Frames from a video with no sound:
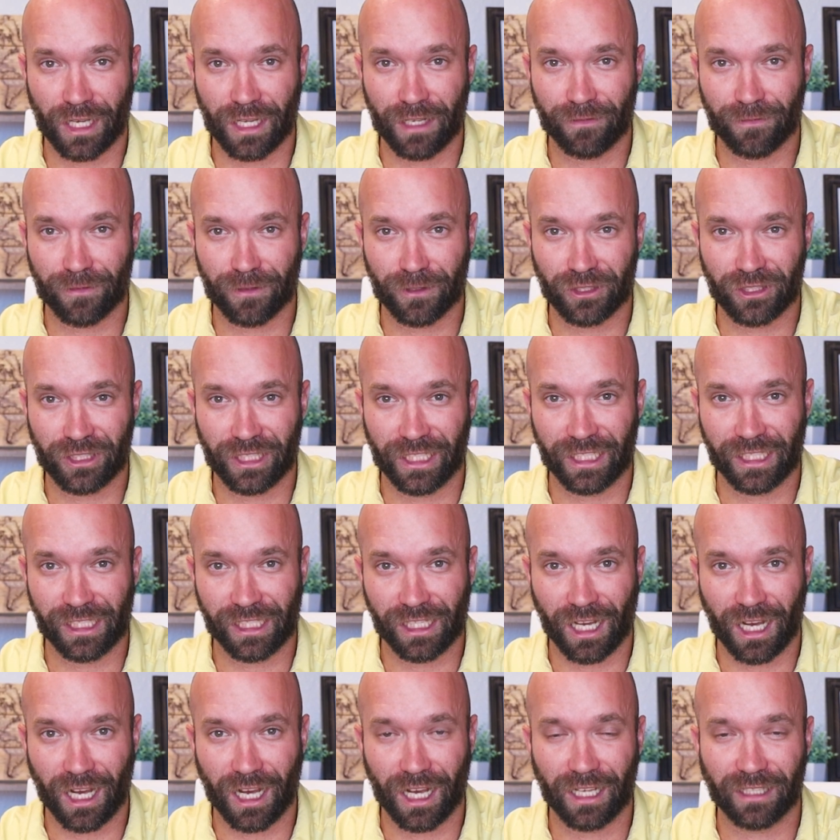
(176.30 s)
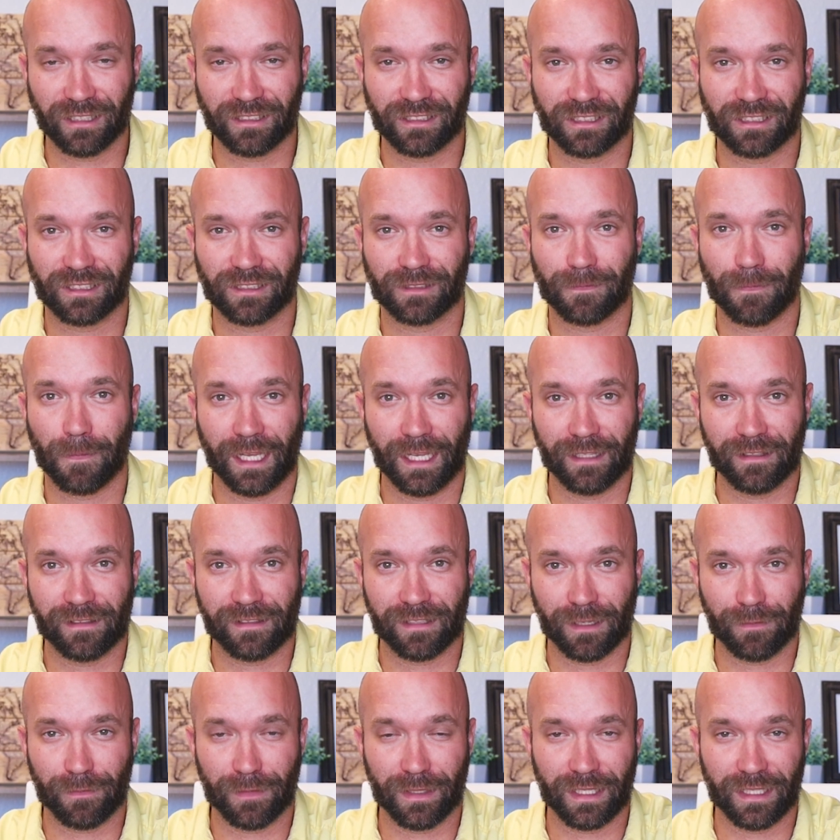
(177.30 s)
unforeseen costs in
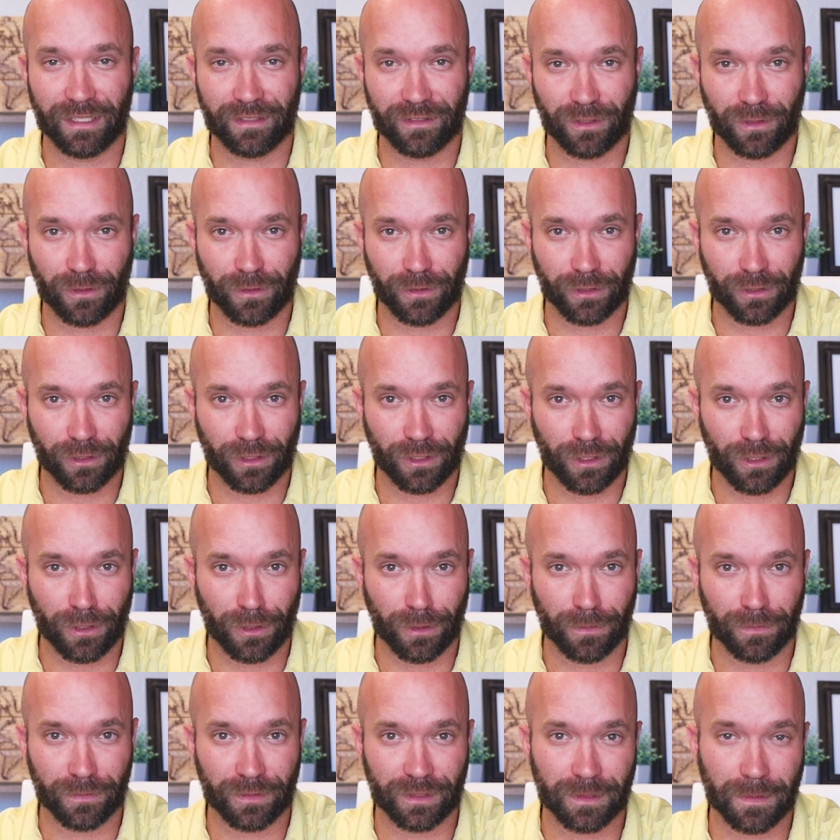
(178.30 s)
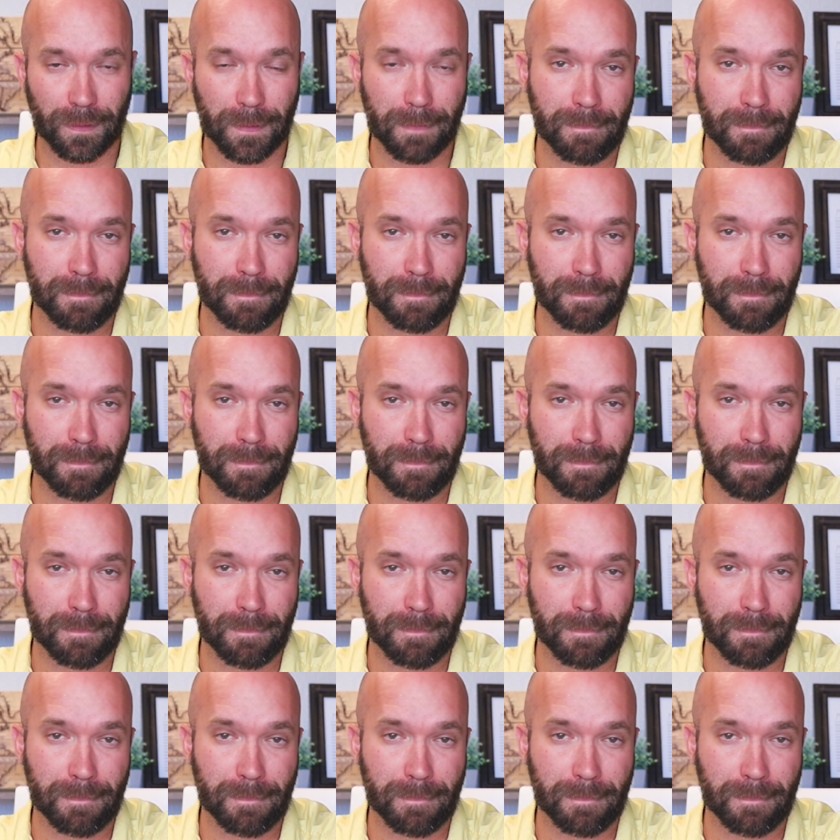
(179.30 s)
some of these older homes.